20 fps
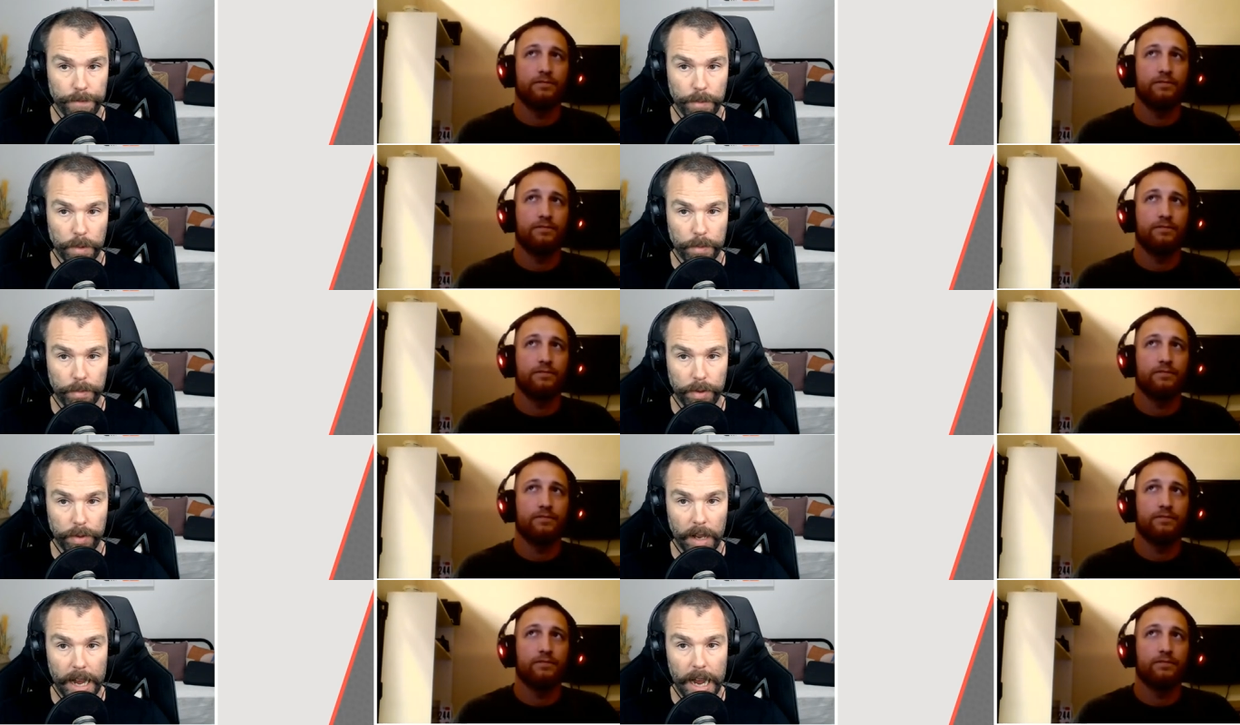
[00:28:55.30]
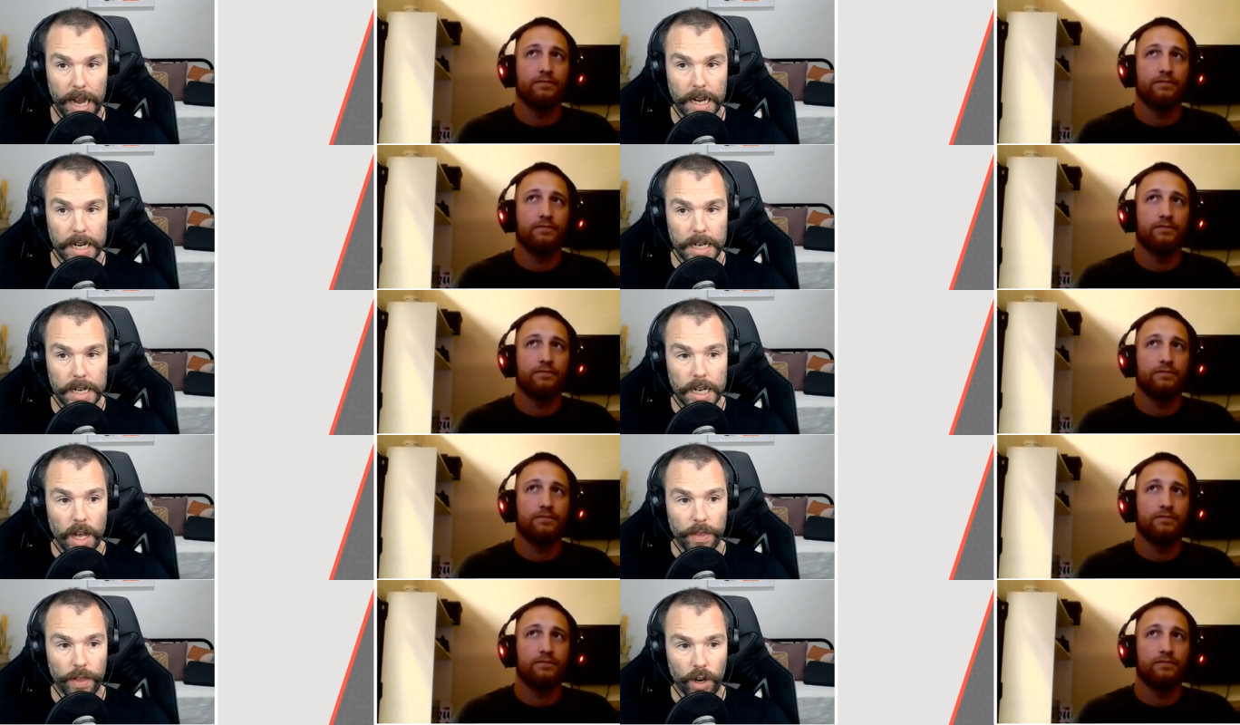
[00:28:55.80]
Speaker 1: player
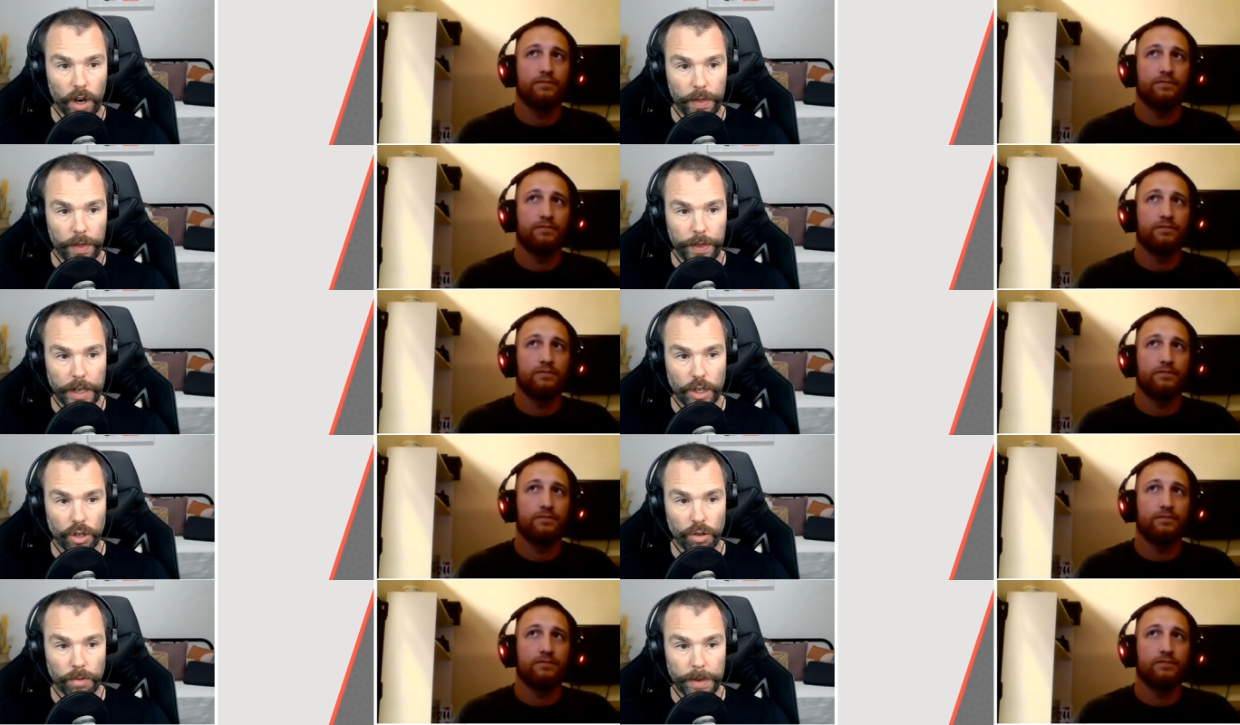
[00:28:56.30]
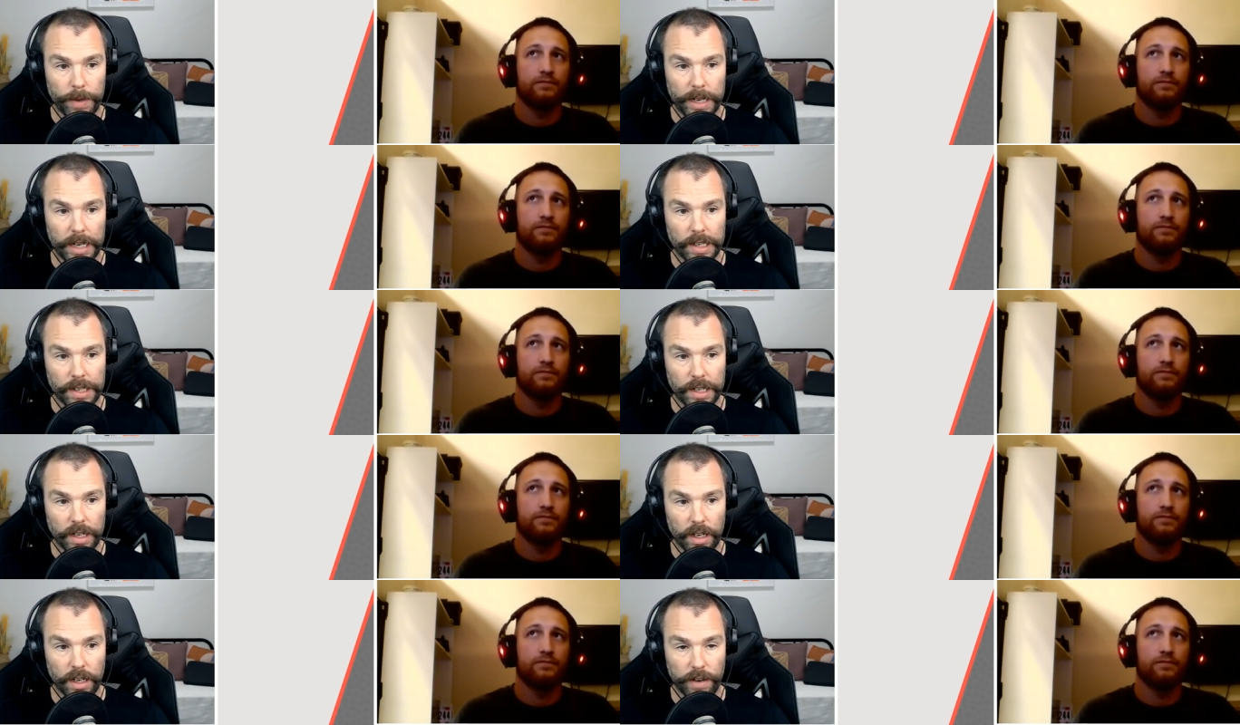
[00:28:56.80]
that I think should be
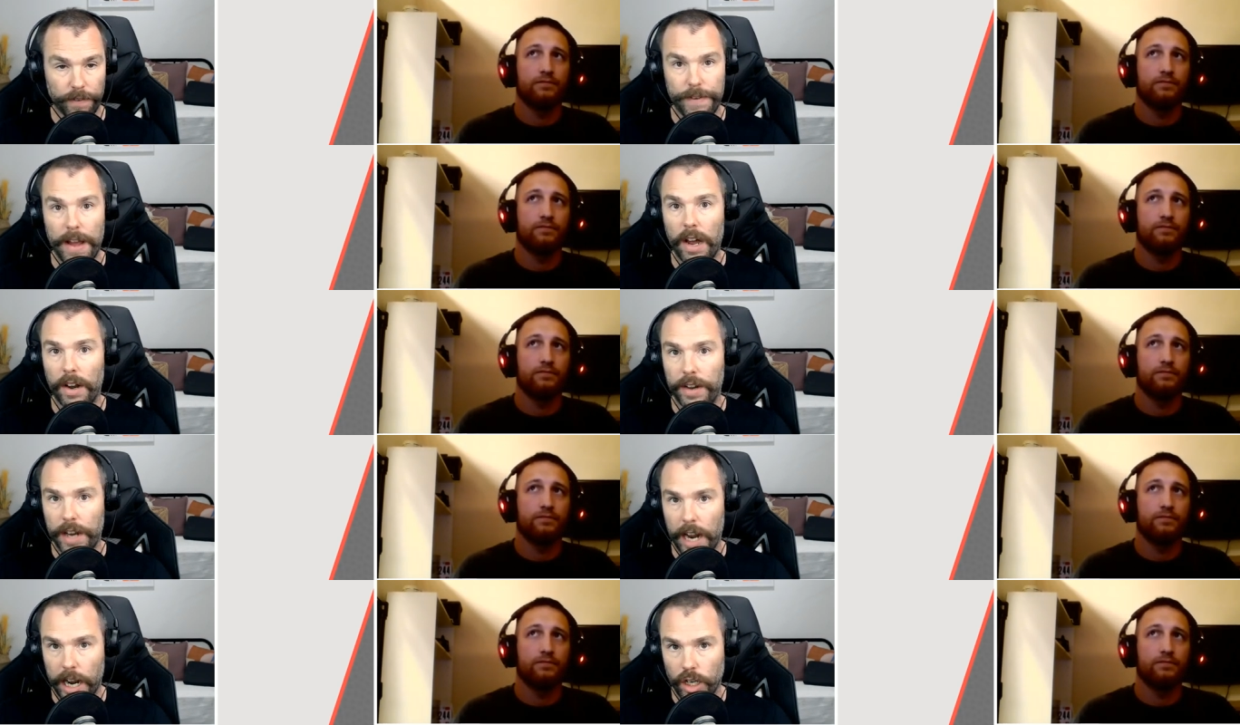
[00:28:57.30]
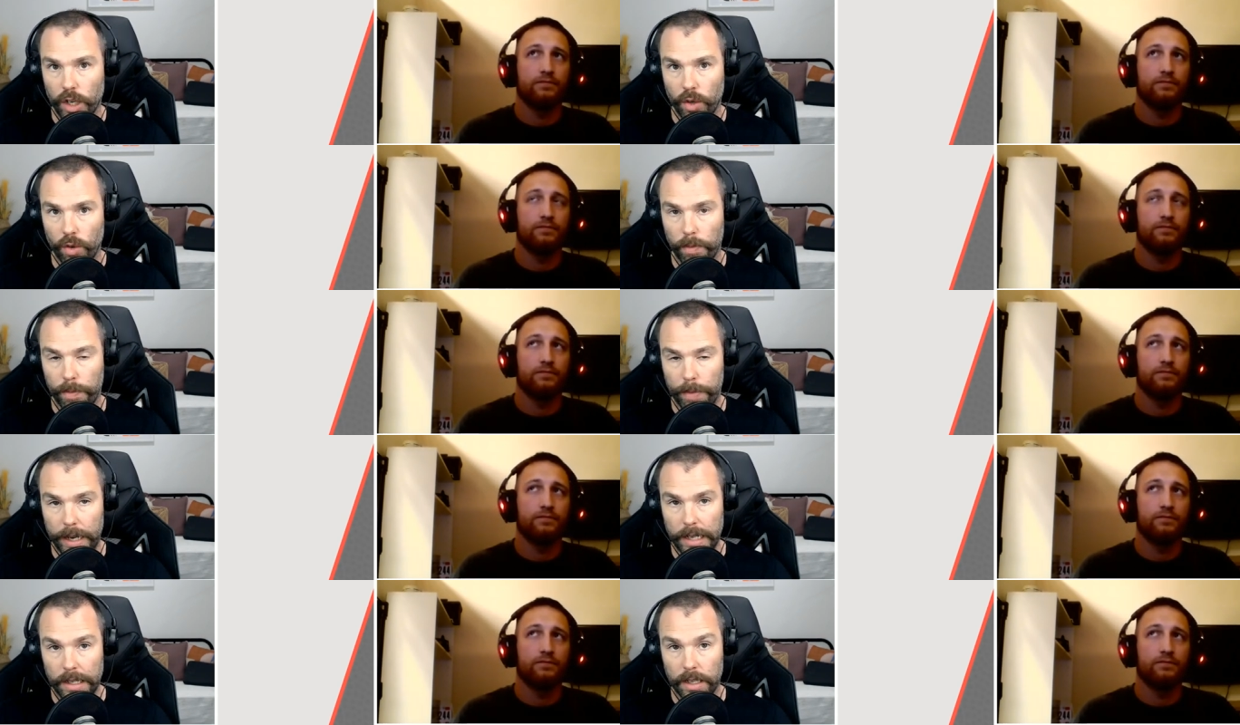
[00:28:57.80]
considered a
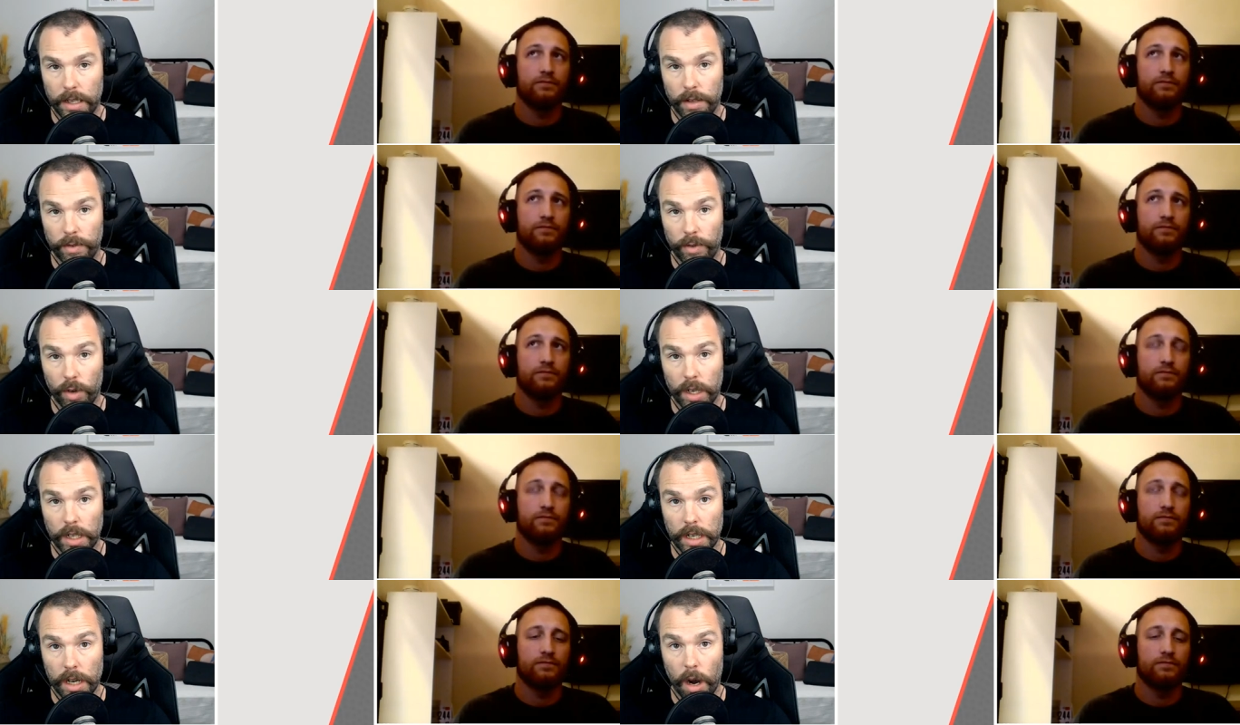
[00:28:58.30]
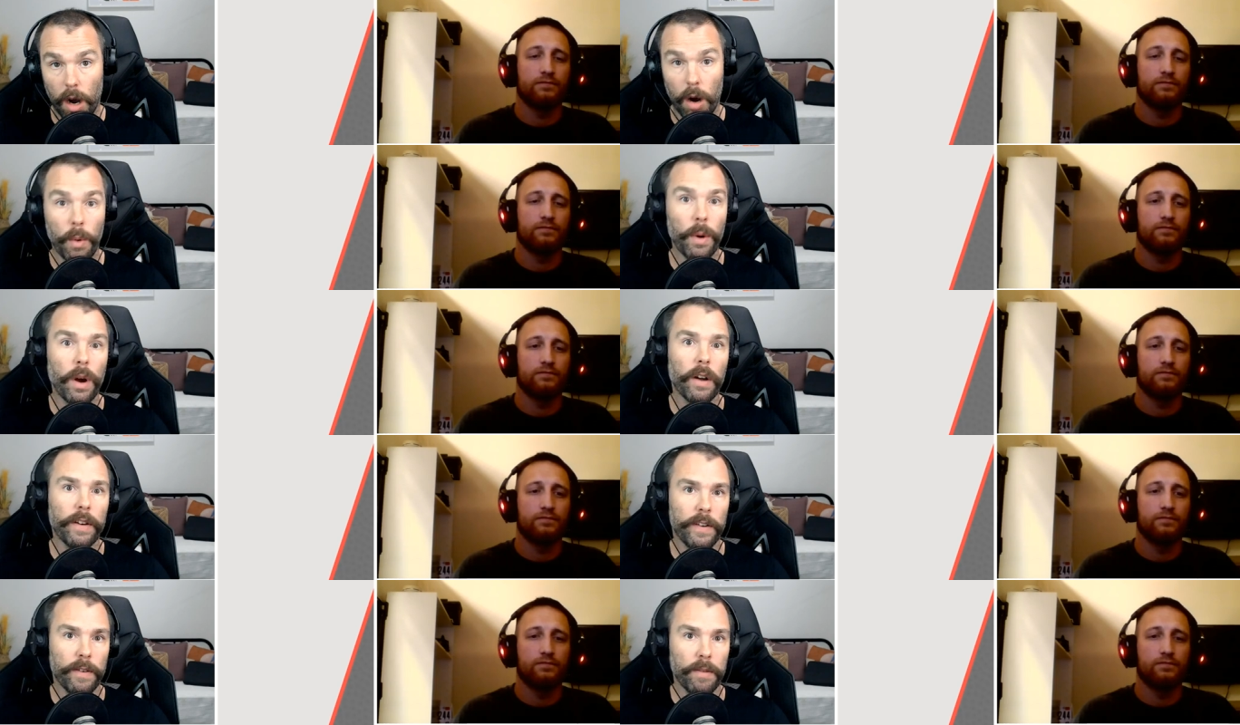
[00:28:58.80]
foundational piece that the Rockets go, oh,
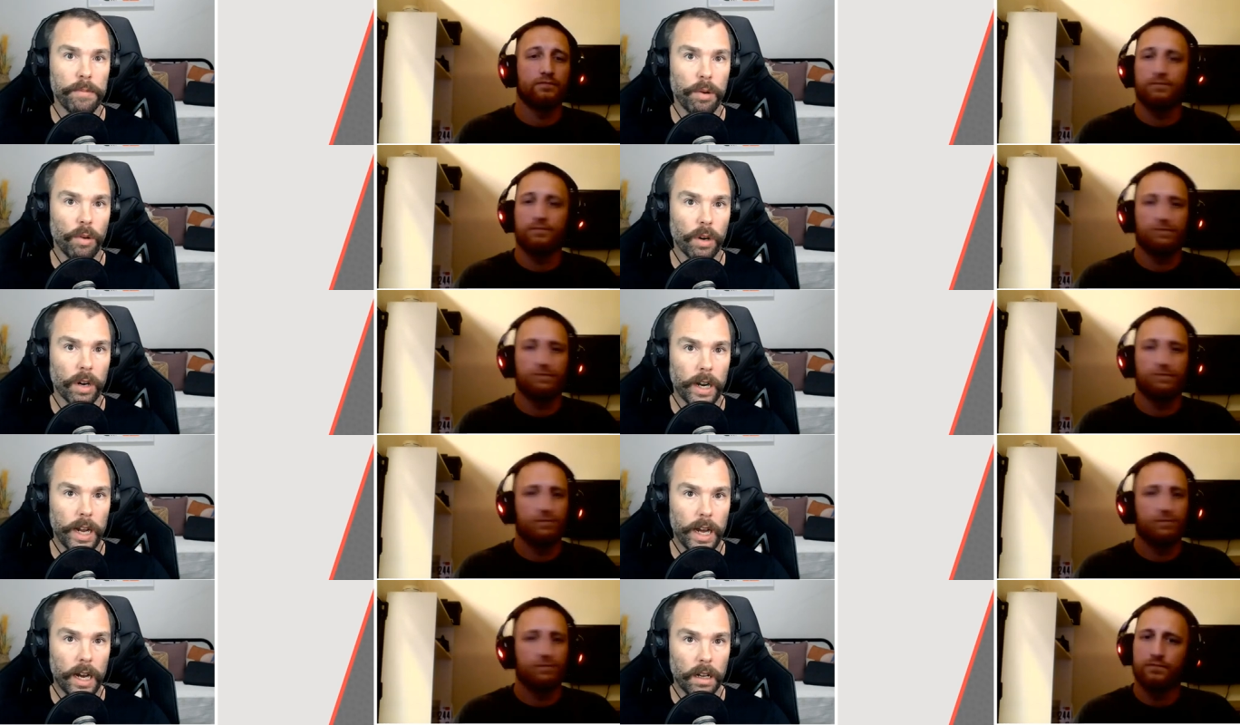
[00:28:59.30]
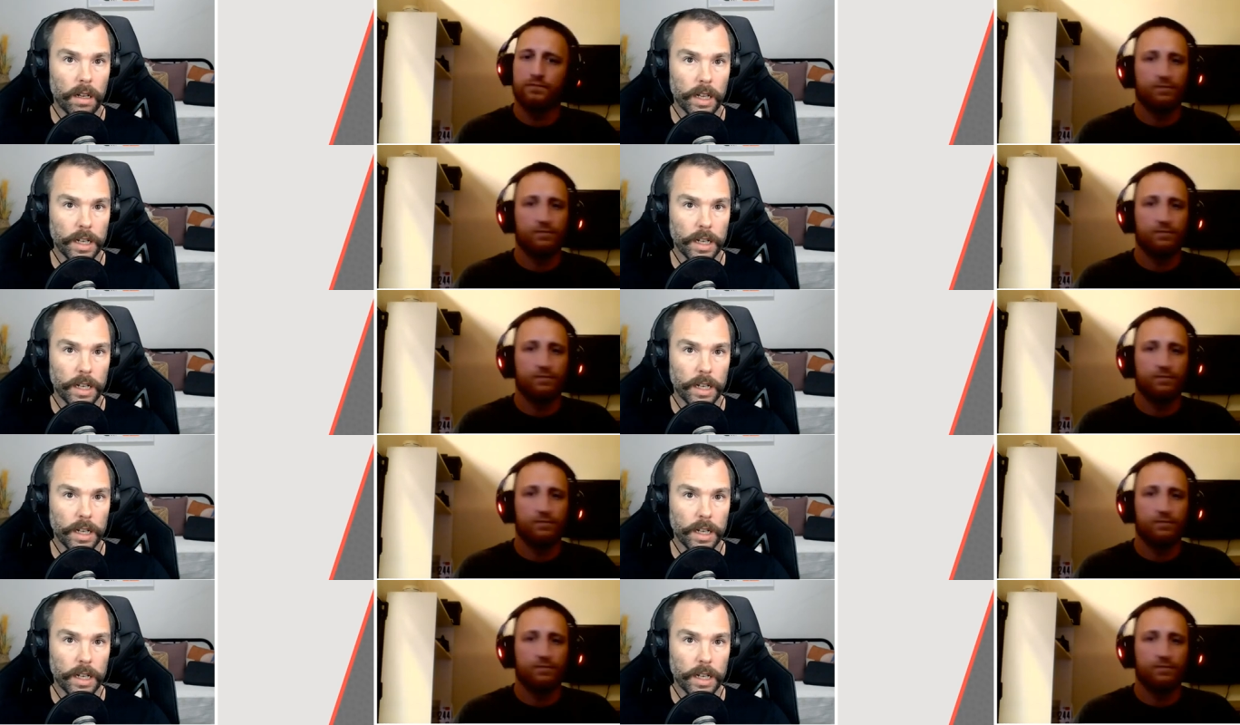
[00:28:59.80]
we've got Kevin Porter now.